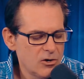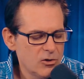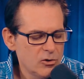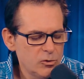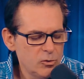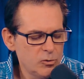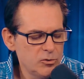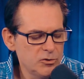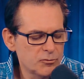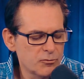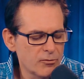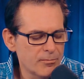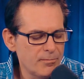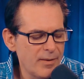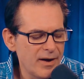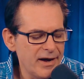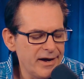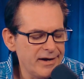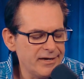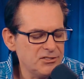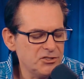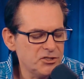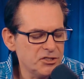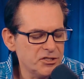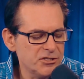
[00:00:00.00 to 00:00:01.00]
whose
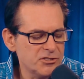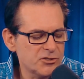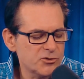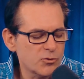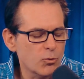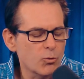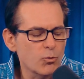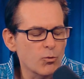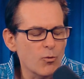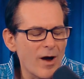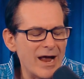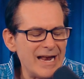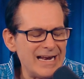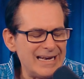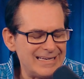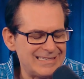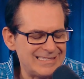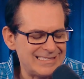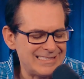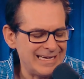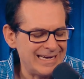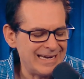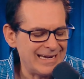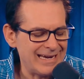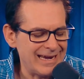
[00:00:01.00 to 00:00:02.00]
rapacious rent
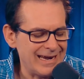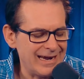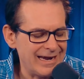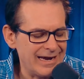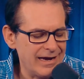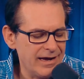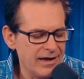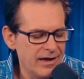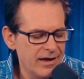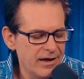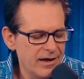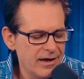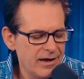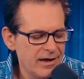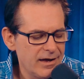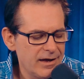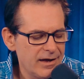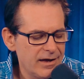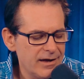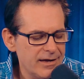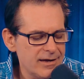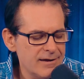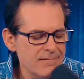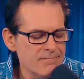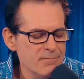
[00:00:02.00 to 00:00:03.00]
sinking
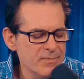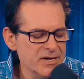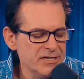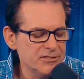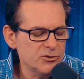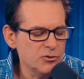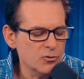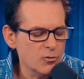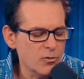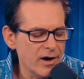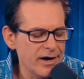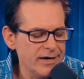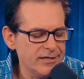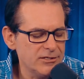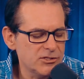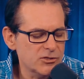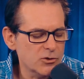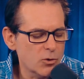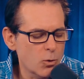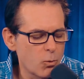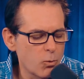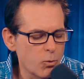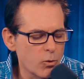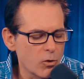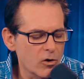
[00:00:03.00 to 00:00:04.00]

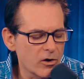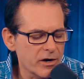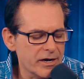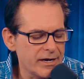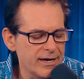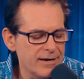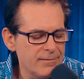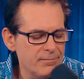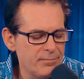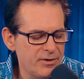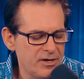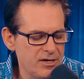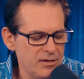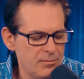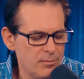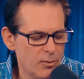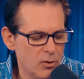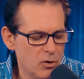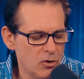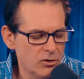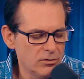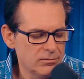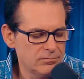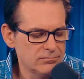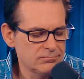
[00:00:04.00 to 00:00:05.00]
immiserates working
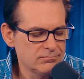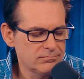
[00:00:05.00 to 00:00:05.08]
people.